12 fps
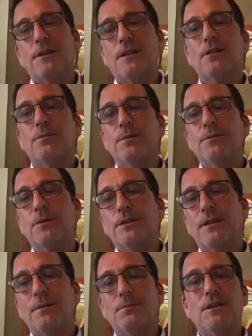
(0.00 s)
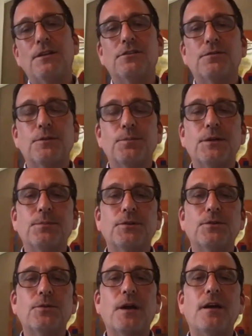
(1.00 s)
that a little bit, what that means for people
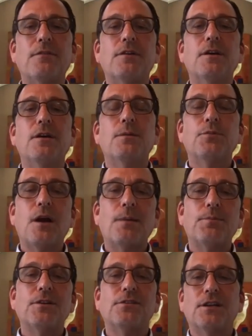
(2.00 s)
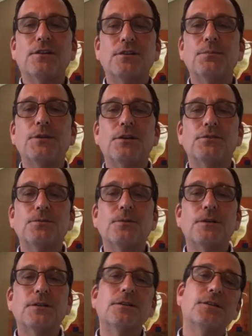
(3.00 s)
who have properties that are going to be
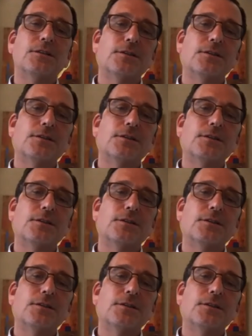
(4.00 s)
underwater.